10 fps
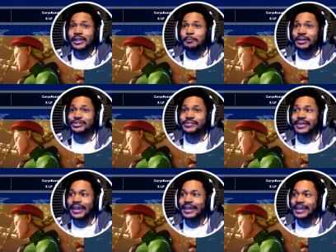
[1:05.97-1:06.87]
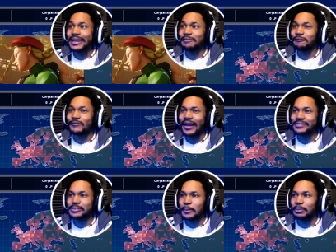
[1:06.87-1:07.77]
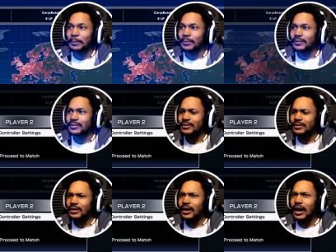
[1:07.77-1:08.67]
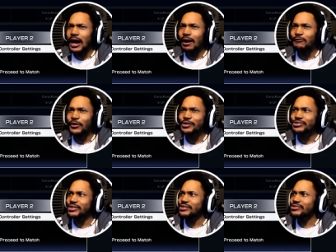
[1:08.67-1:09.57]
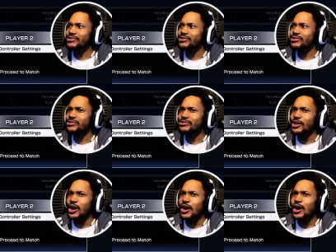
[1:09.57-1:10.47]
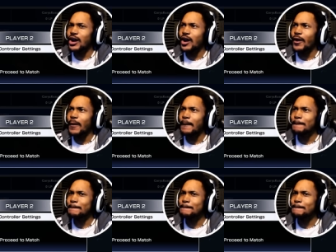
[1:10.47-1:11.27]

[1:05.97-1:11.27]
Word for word: let me just get in and fight some people. Uh, versus, uh,